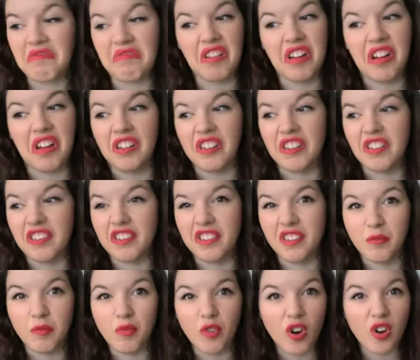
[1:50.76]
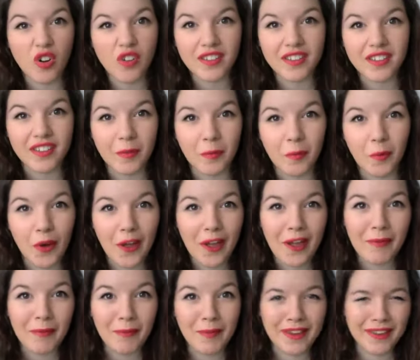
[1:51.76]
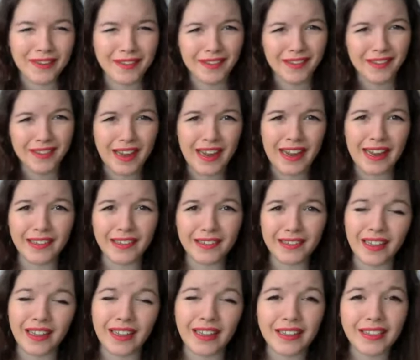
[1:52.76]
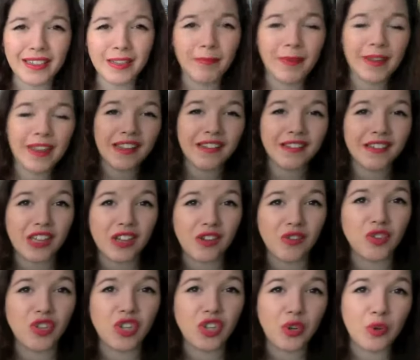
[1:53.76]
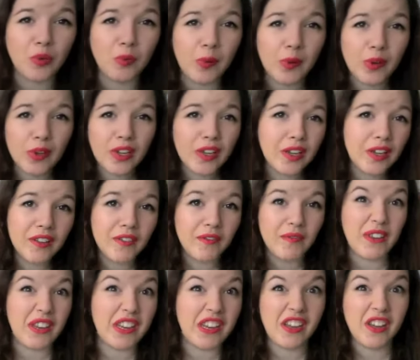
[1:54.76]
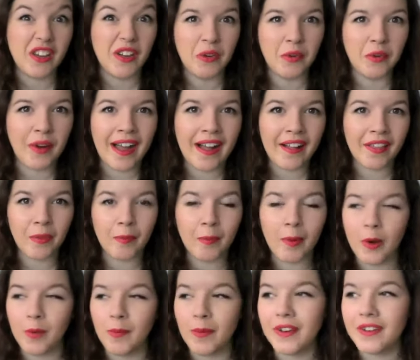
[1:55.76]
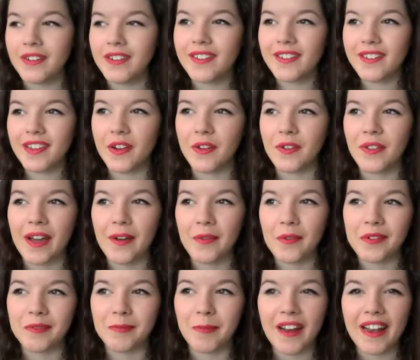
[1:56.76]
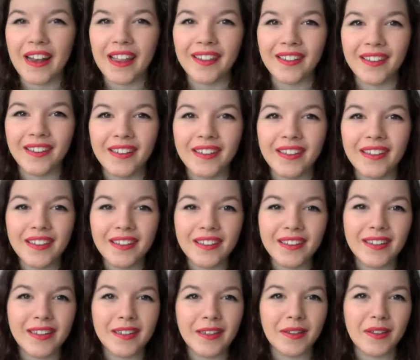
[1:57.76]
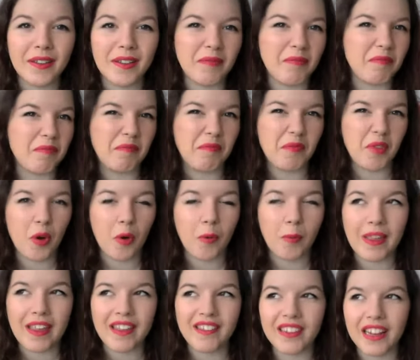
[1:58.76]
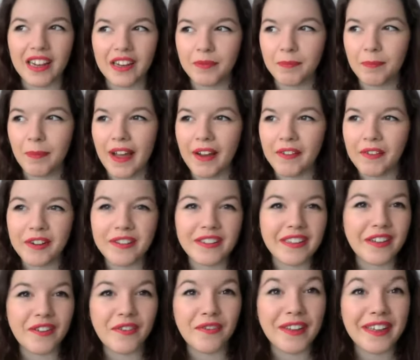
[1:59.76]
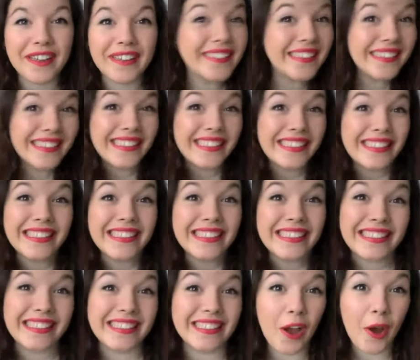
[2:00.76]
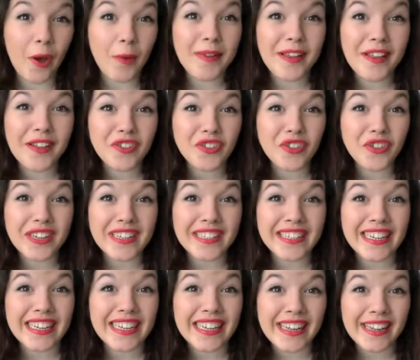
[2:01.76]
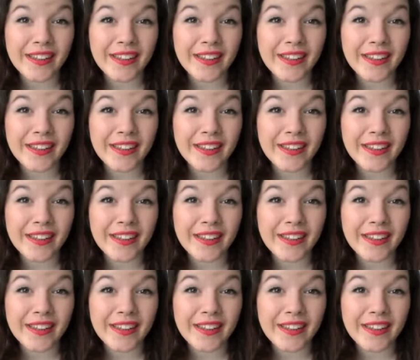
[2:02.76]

under some rocks somewhere, because it's like the biggest YouTube video at the moment. So that was my little copy slash parody of it. Hope you enjoyed it.